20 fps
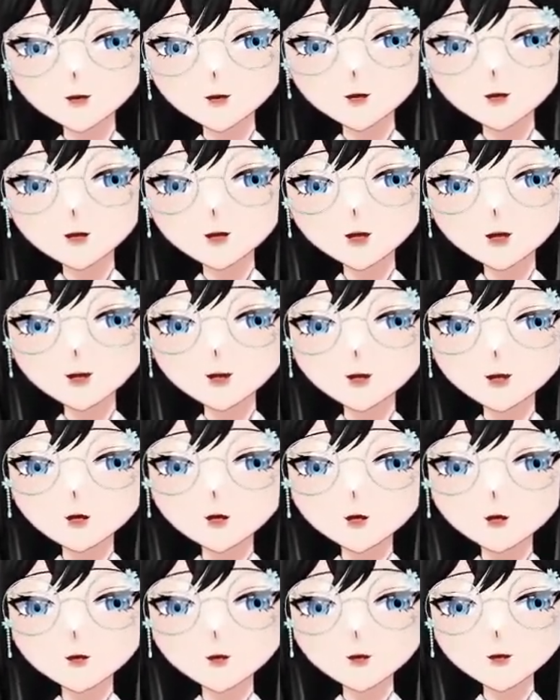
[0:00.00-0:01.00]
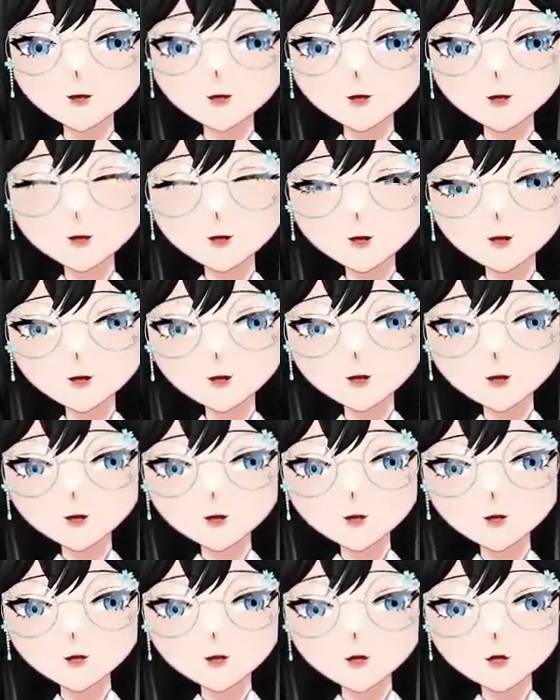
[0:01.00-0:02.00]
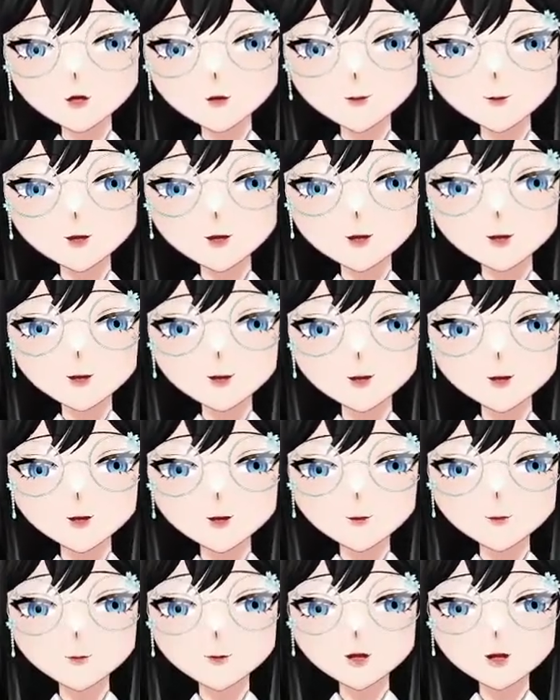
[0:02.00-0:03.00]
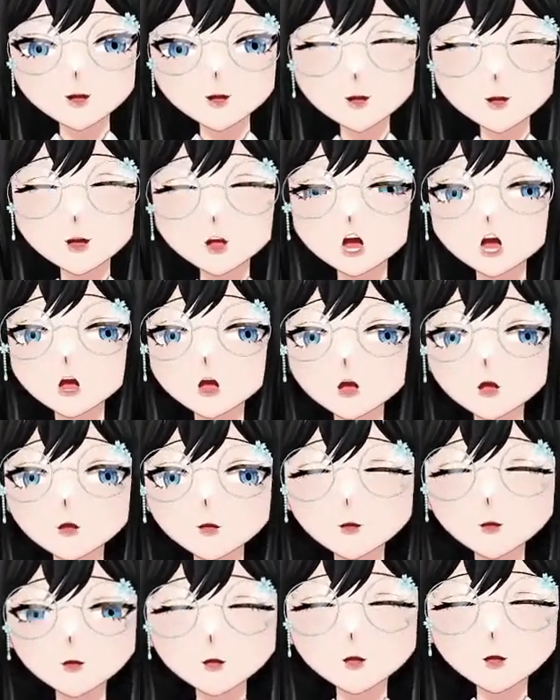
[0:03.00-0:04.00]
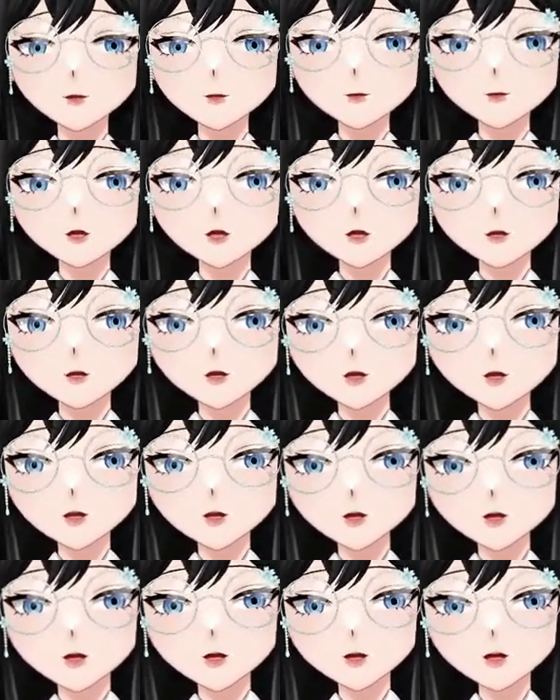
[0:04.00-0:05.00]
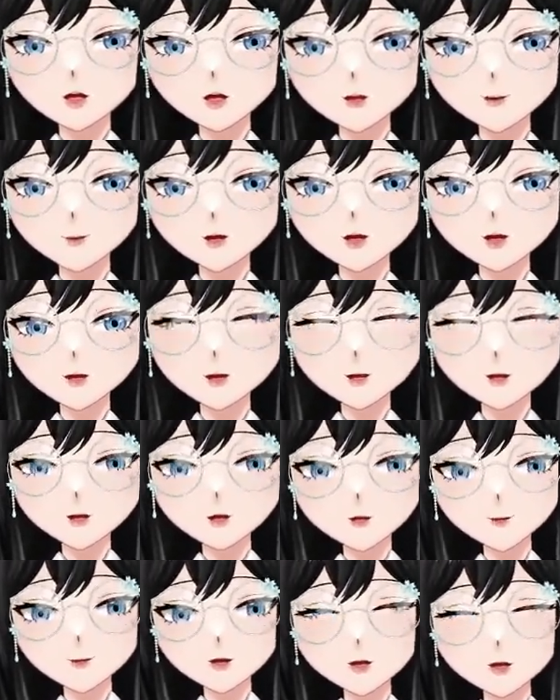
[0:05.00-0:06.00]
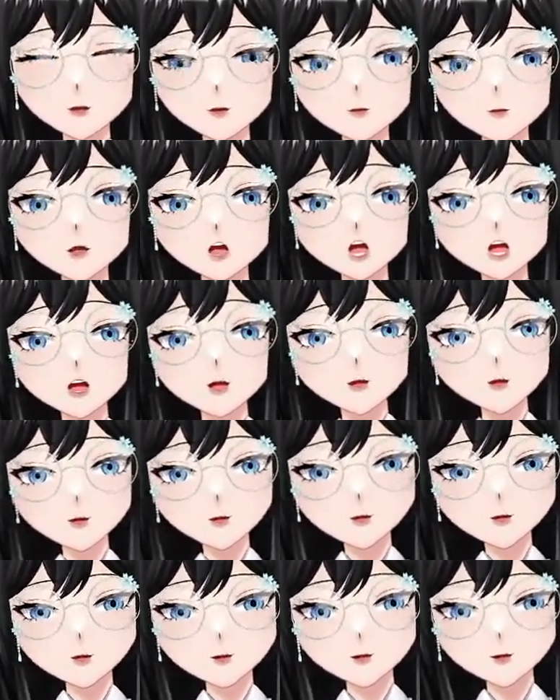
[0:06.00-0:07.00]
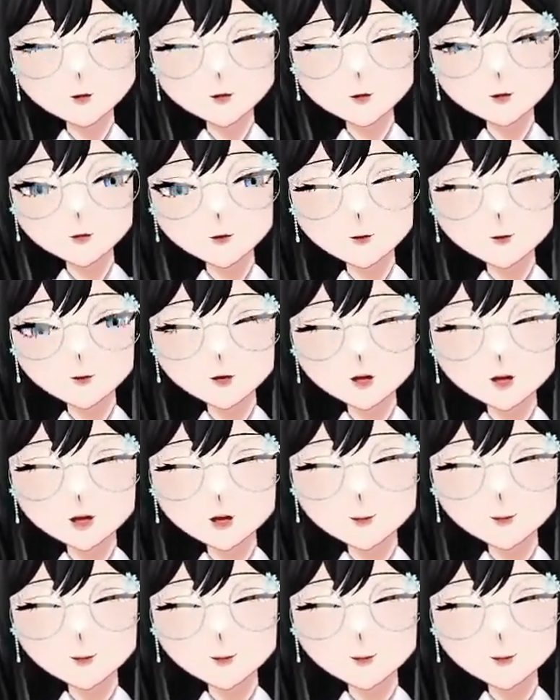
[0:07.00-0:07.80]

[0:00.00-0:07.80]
and the locus control region plays a crucial role in the regulation of these genes. Okay?